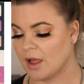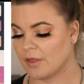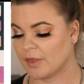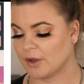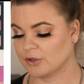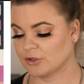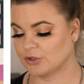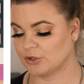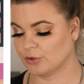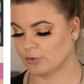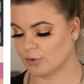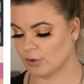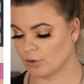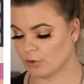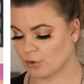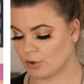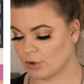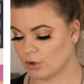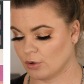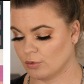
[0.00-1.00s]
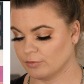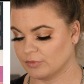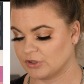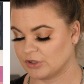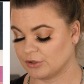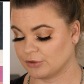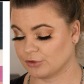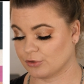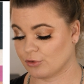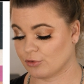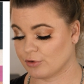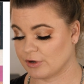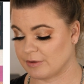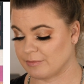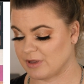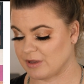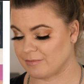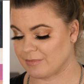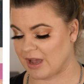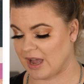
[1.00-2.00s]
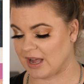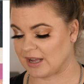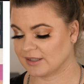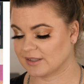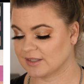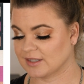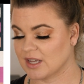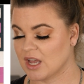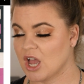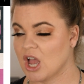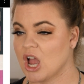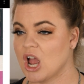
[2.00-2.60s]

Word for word: there's duochromes, there's creamy mattes.